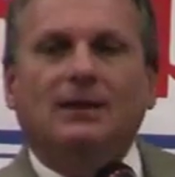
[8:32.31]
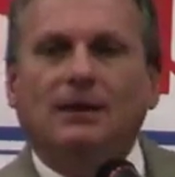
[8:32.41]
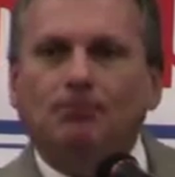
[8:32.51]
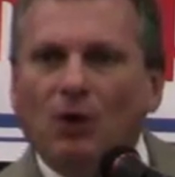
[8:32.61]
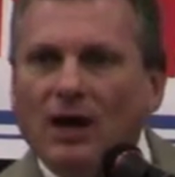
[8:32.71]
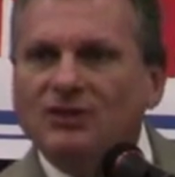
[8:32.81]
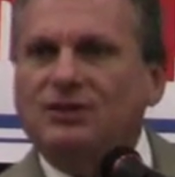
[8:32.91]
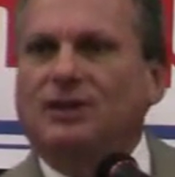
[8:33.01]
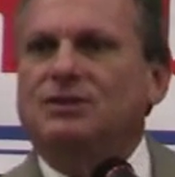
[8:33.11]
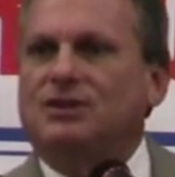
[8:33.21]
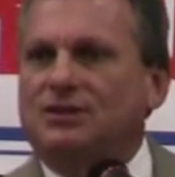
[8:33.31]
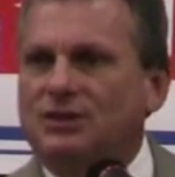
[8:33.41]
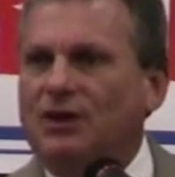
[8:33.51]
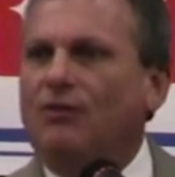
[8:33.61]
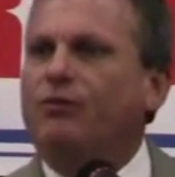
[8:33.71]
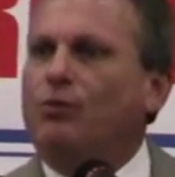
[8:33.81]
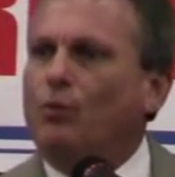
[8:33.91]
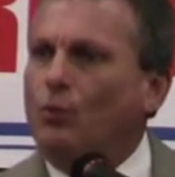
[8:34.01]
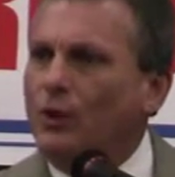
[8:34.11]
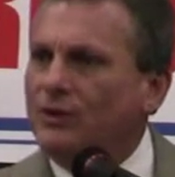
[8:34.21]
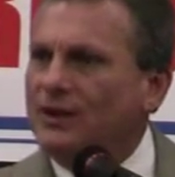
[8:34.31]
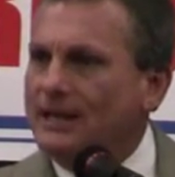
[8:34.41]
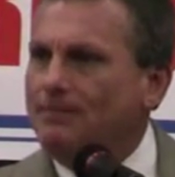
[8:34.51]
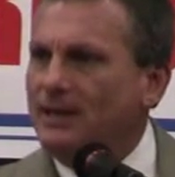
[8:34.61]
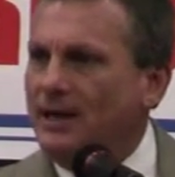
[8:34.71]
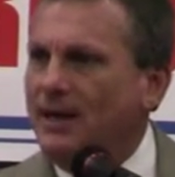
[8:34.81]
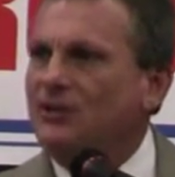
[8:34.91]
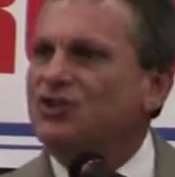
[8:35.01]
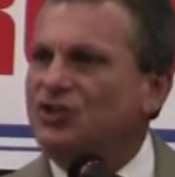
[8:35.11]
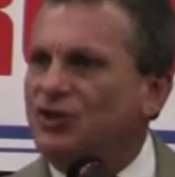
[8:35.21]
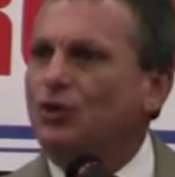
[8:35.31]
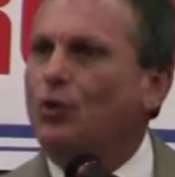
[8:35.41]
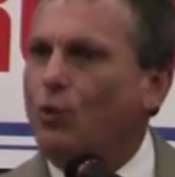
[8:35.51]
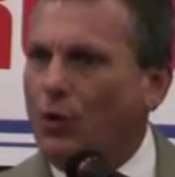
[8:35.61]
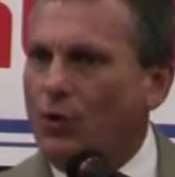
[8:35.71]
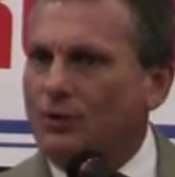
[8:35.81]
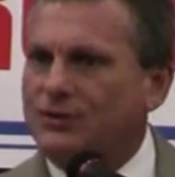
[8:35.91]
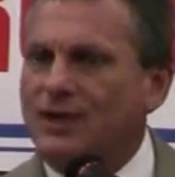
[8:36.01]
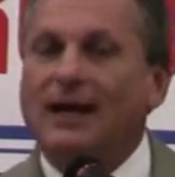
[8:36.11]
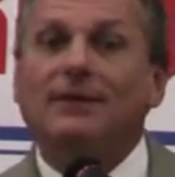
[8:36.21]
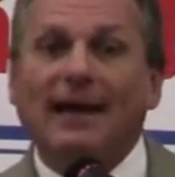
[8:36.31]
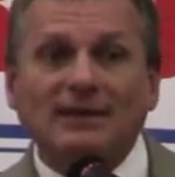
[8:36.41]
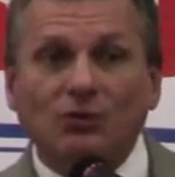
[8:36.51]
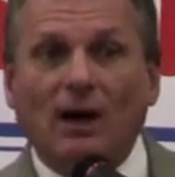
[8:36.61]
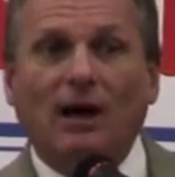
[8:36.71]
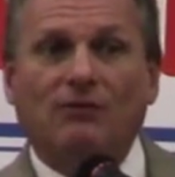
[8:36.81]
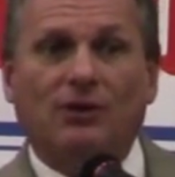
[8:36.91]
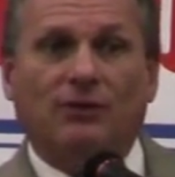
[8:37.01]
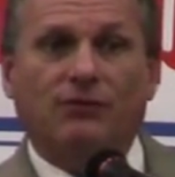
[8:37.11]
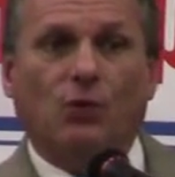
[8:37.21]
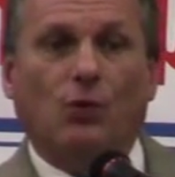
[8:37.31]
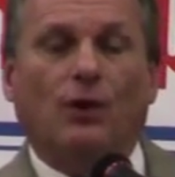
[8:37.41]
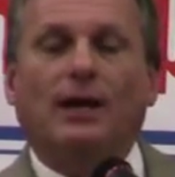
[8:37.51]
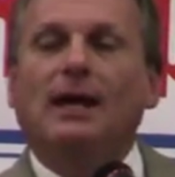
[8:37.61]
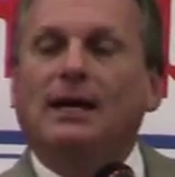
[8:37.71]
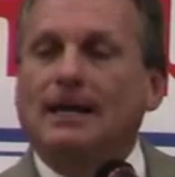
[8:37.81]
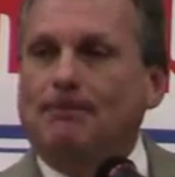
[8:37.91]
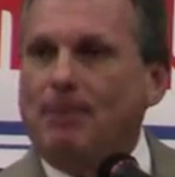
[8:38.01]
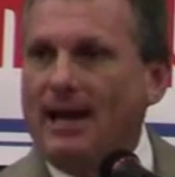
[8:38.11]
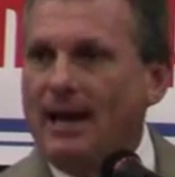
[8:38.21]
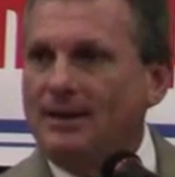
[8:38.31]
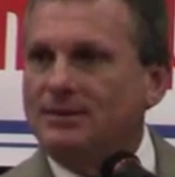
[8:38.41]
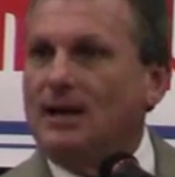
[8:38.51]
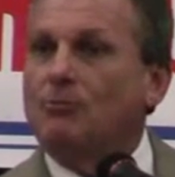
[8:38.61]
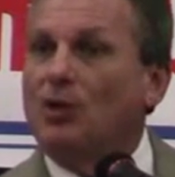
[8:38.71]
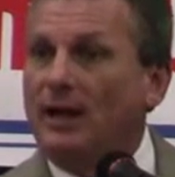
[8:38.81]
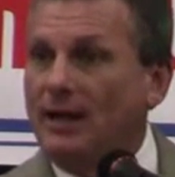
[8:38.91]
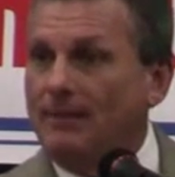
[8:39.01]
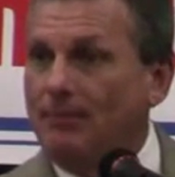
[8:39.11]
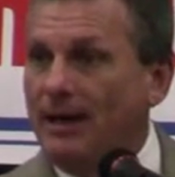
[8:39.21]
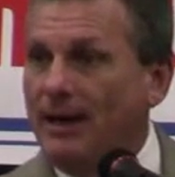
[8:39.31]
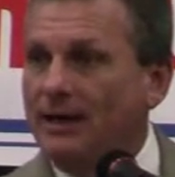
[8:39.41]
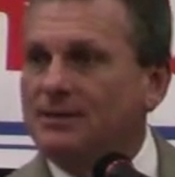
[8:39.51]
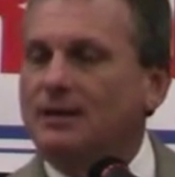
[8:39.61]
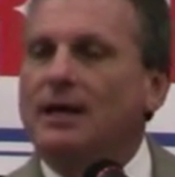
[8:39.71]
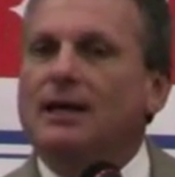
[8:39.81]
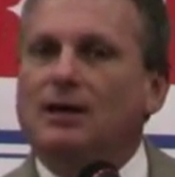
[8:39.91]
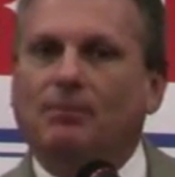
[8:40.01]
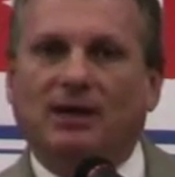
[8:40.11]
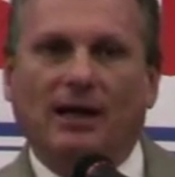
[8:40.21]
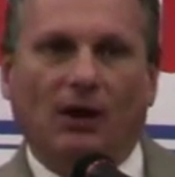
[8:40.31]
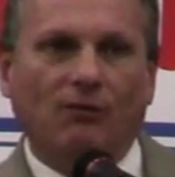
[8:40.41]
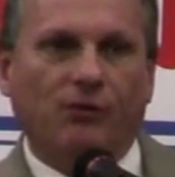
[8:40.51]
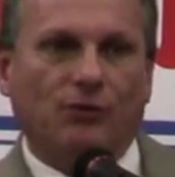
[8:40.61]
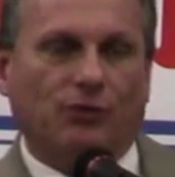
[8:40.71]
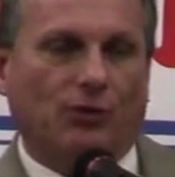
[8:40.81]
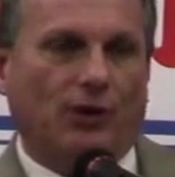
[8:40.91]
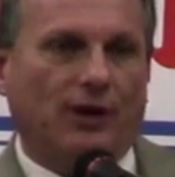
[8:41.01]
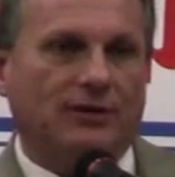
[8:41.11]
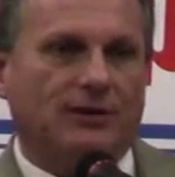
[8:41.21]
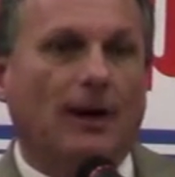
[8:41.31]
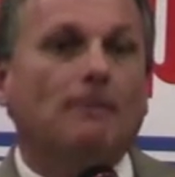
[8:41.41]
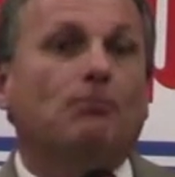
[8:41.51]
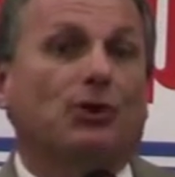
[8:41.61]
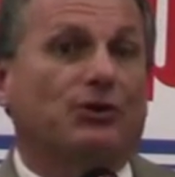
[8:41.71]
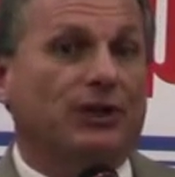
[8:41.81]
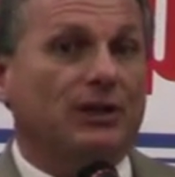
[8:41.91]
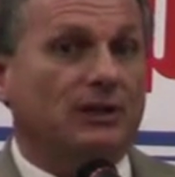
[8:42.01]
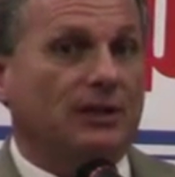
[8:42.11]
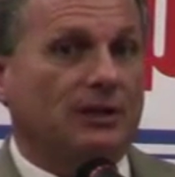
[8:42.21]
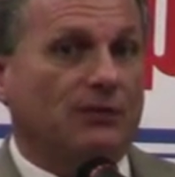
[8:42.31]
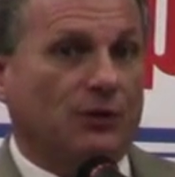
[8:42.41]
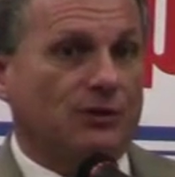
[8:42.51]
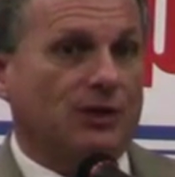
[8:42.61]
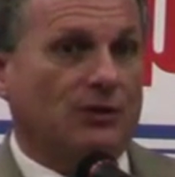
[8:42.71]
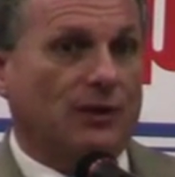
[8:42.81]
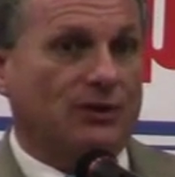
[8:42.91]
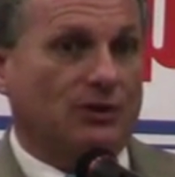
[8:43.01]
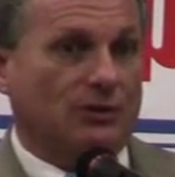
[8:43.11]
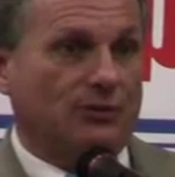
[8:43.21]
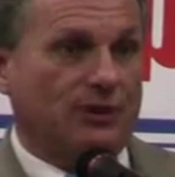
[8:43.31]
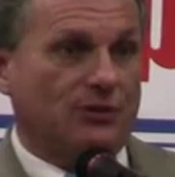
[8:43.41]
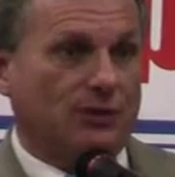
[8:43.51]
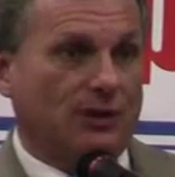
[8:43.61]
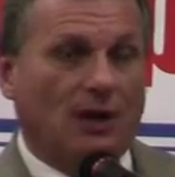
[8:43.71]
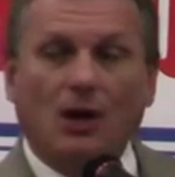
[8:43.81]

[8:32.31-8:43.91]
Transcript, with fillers: the process itself with TPA still works. That's why I voted for it. It passed. I'm glad it passed. It'll be helpful to us, particularly in the first congressional district,